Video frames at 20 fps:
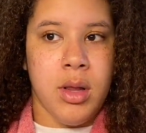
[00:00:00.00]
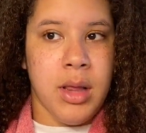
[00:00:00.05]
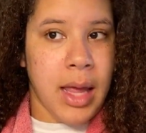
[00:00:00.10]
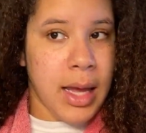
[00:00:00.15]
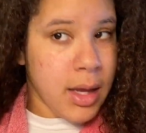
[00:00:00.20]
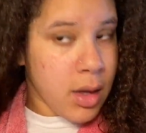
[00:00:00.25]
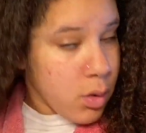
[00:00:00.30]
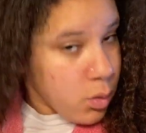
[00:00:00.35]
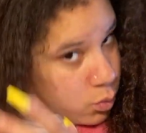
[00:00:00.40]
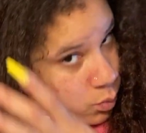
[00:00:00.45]

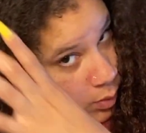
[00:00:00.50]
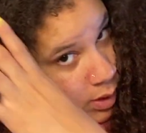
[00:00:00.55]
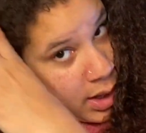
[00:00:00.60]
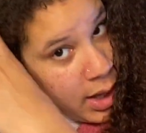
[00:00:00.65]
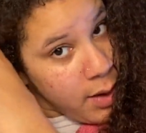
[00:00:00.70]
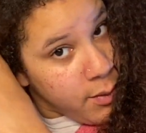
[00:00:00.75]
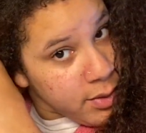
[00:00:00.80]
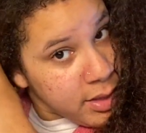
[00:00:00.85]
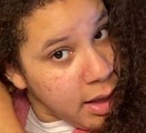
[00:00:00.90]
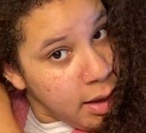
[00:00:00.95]
like a
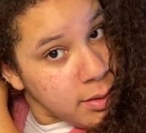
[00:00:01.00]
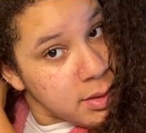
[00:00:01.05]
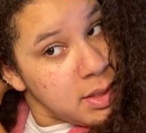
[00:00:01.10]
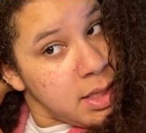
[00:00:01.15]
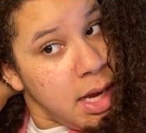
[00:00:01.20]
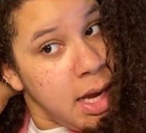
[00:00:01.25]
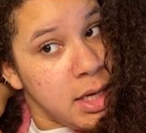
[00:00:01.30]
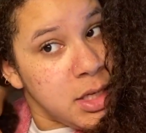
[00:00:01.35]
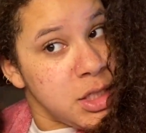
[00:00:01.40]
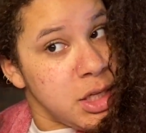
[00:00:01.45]
week without
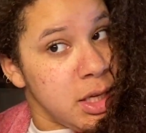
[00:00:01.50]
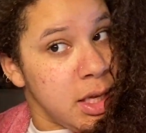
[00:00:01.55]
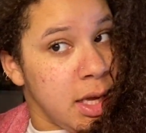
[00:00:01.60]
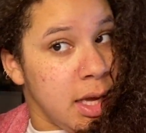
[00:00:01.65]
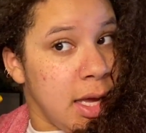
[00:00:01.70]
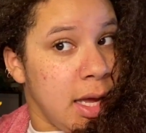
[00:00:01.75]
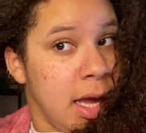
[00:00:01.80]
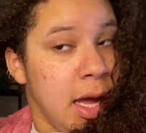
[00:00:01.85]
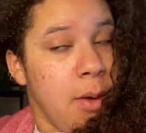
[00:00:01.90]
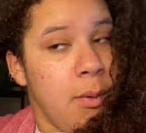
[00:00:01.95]
touching
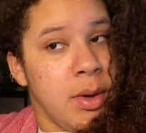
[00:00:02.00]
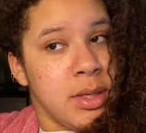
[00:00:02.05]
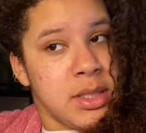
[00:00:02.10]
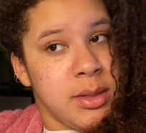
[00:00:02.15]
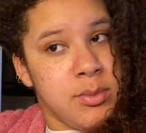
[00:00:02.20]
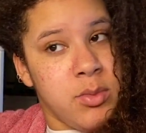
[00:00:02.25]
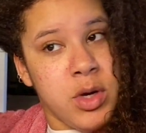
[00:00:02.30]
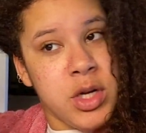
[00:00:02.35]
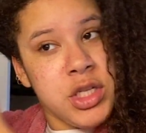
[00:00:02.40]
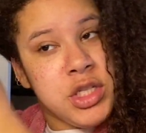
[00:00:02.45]
it. I
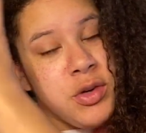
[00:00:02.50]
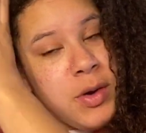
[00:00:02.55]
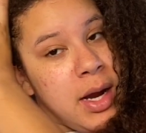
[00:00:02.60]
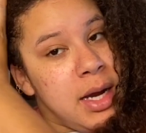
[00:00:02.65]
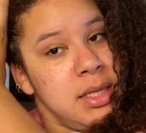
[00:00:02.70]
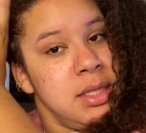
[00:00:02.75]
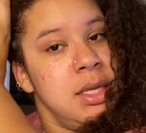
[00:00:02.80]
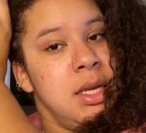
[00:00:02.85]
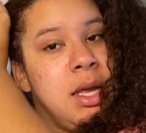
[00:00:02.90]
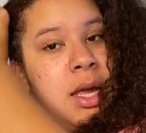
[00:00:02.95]
wasn't
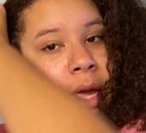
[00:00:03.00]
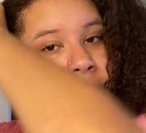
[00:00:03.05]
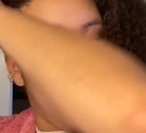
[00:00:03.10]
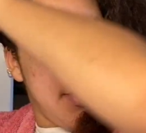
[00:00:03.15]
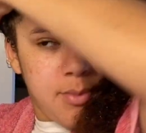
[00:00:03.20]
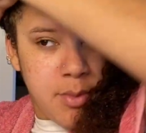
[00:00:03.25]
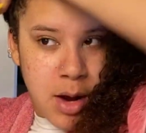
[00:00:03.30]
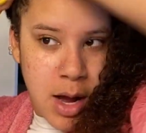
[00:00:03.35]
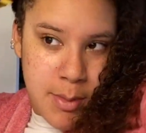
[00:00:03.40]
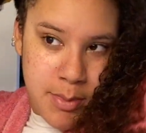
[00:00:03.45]
moisturizing
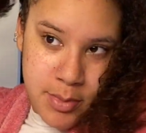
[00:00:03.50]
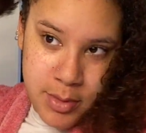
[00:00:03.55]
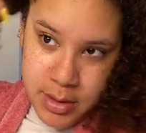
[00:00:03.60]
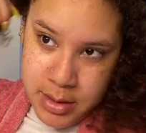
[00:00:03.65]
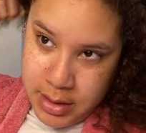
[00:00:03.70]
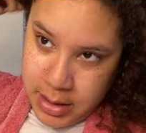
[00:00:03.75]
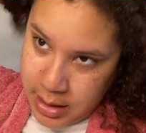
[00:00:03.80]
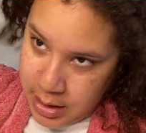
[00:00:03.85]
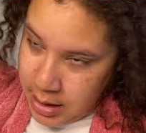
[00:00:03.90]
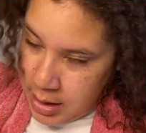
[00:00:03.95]
it
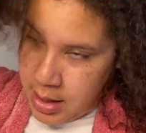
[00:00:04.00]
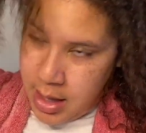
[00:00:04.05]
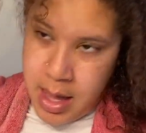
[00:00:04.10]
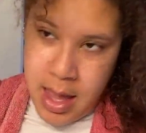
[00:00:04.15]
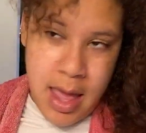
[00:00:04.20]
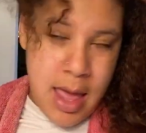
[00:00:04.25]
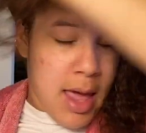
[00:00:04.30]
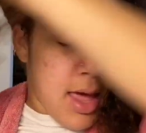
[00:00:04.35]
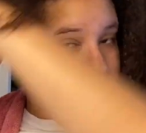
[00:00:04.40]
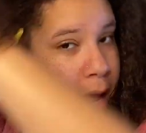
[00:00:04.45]
properly,
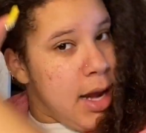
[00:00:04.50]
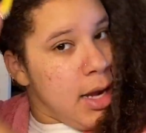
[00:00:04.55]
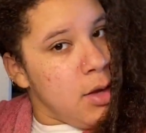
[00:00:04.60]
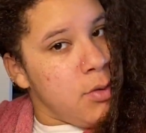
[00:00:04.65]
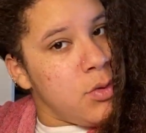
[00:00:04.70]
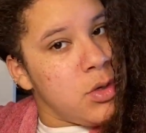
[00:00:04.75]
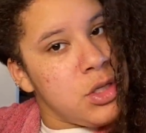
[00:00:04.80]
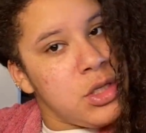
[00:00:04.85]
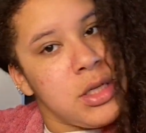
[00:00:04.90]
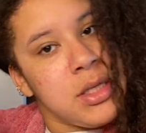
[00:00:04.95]
and it
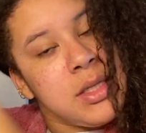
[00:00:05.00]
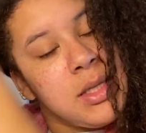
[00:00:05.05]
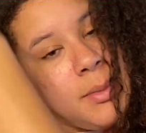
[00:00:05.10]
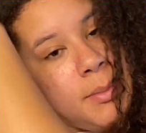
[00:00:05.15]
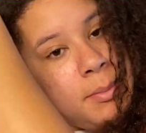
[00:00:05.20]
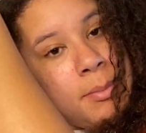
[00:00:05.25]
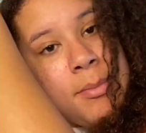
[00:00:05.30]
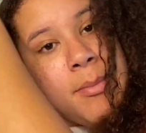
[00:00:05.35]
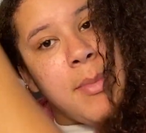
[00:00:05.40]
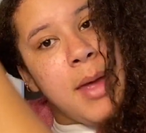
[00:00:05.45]
was just a
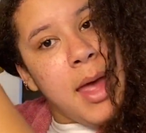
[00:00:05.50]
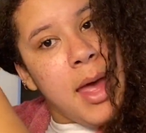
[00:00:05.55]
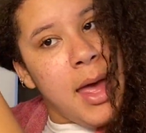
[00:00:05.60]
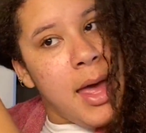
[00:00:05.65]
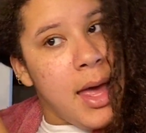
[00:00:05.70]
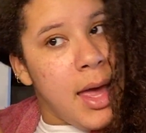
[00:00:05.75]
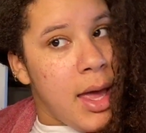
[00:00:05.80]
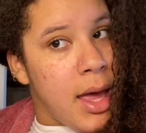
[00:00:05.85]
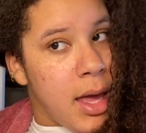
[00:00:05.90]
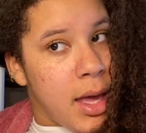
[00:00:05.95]

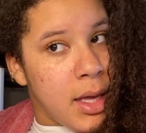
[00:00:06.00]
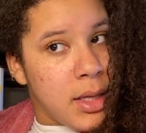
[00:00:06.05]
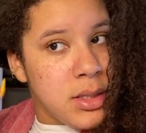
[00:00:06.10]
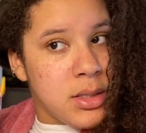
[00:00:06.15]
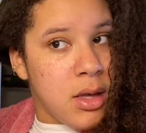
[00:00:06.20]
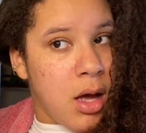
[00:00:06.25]
mess.